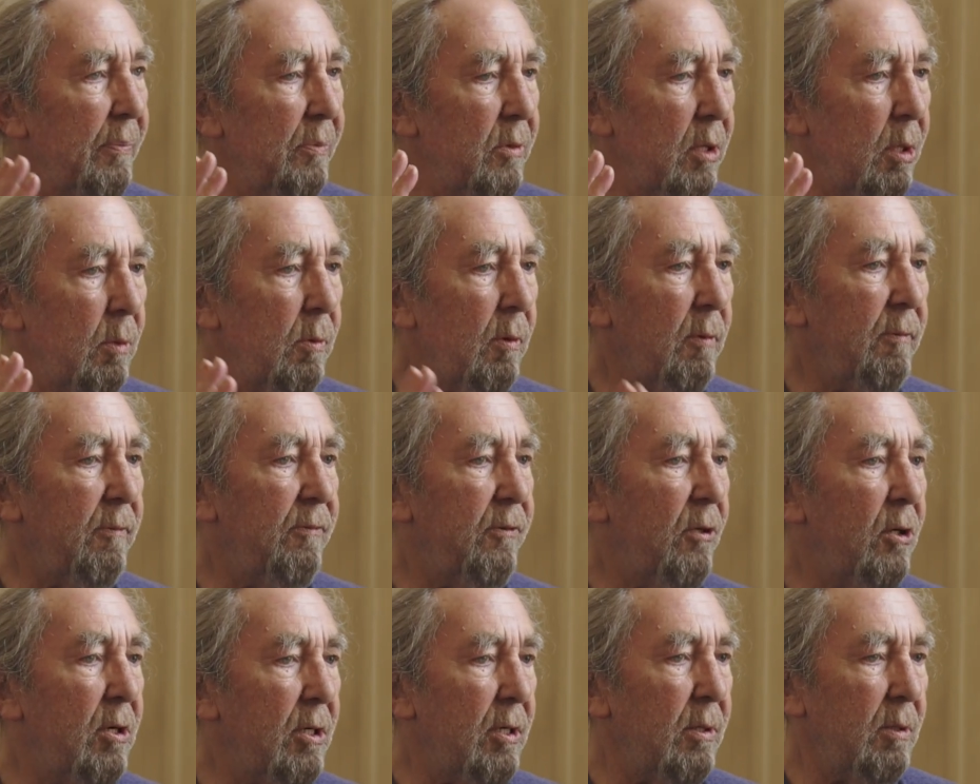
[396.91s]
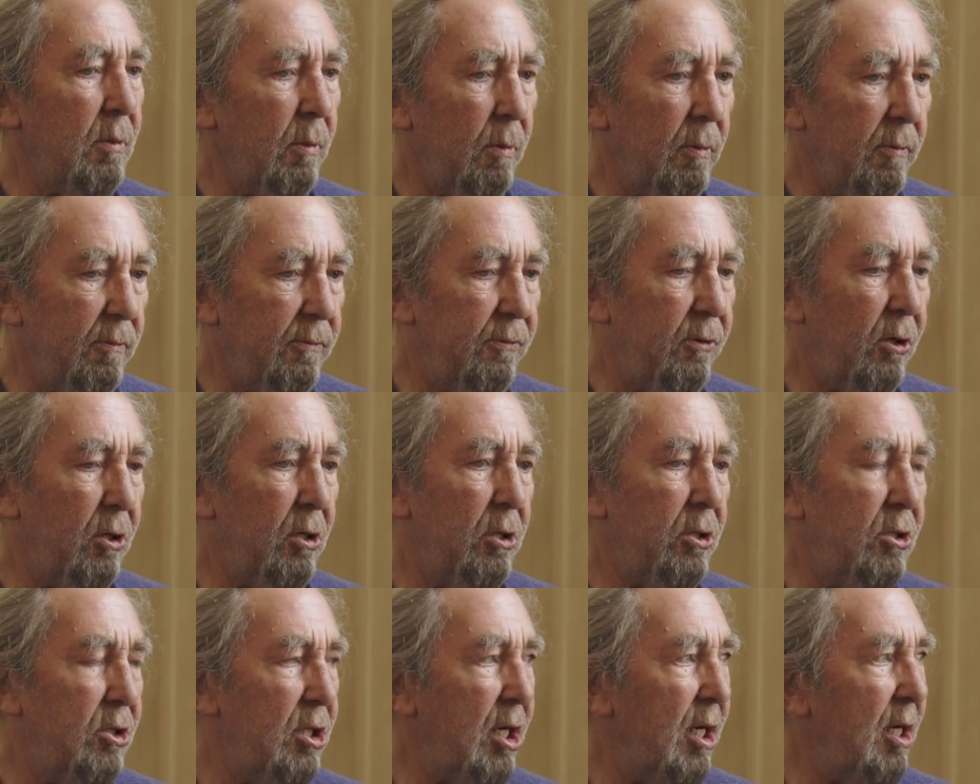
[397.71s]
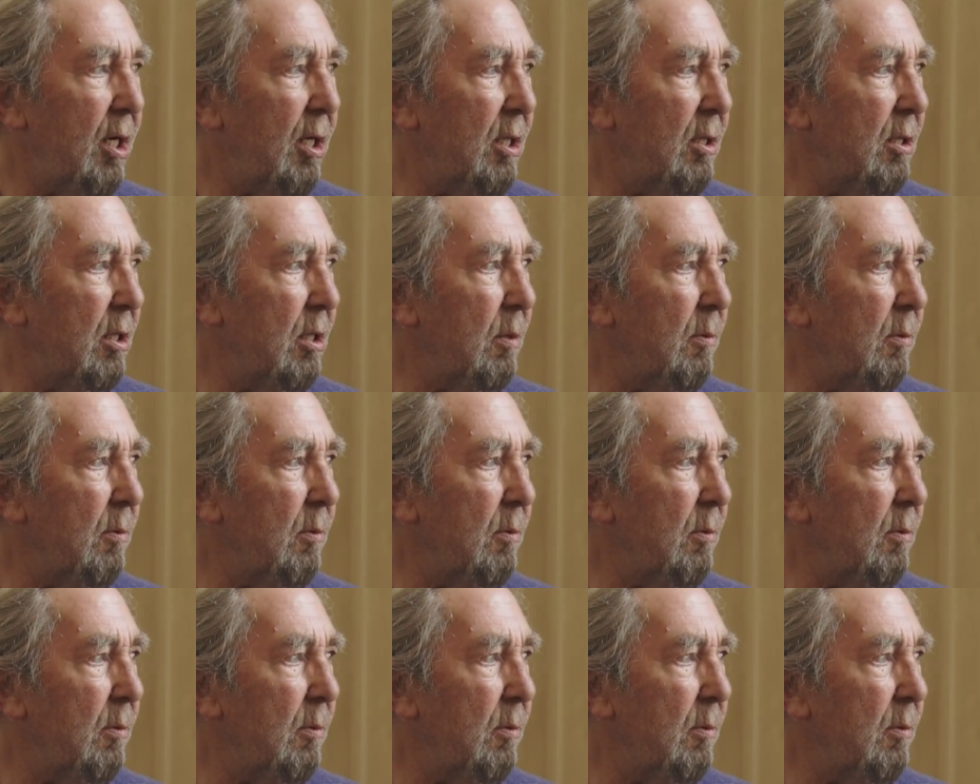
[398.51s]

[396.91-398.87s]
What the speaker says: You were for change.